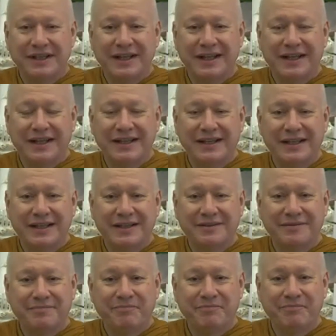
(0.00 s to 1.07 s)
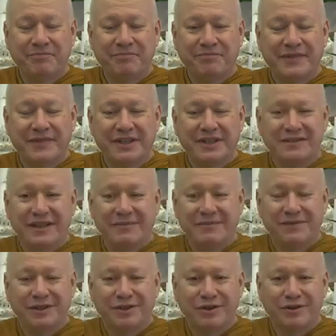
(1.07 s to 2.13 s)
And then this thief
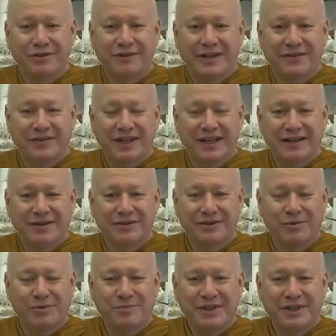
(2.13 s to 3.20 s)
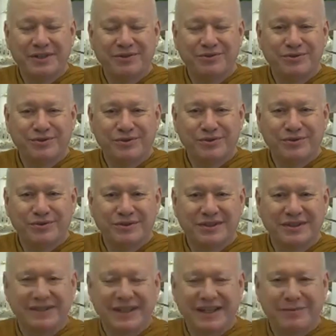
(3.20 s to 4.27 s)
had gone around the house, opening drawers
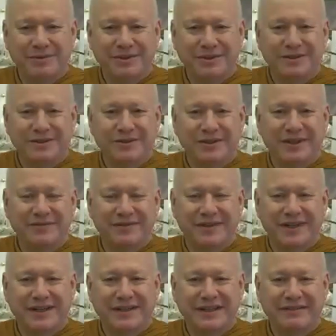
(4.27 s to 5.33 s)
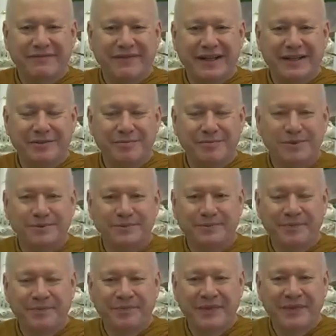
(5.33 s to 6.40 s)
and cupboards, looking for anything valuable.
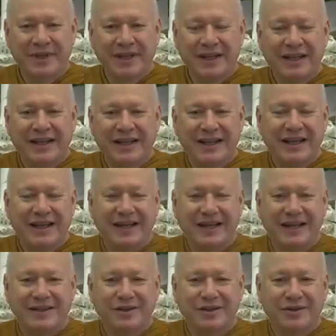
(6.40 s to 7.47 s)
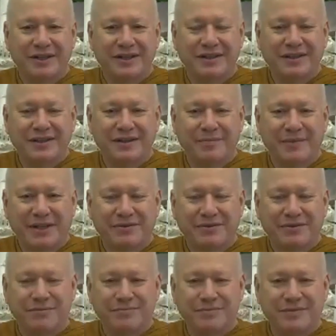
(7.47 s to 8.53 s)
And he'd gone into the
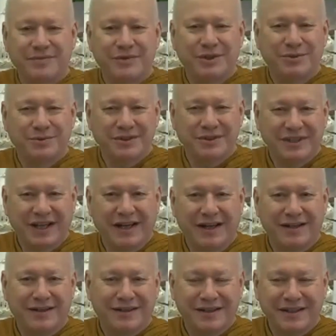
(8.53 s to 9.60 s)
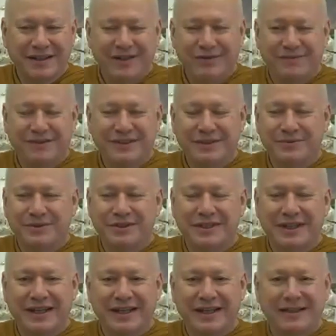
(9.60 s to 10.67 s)
bedroom, which was dark, and he obviously was
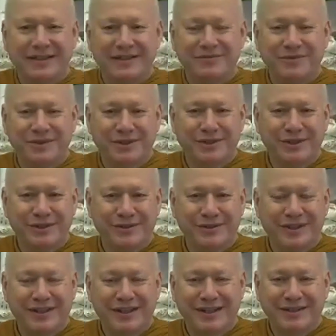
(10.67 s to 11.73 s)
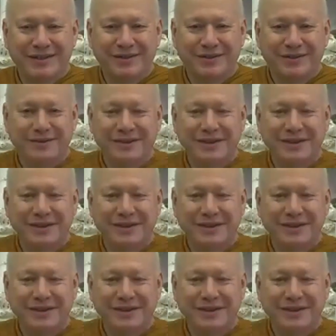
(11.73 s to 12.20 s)
scared, didn't want to turn the light on.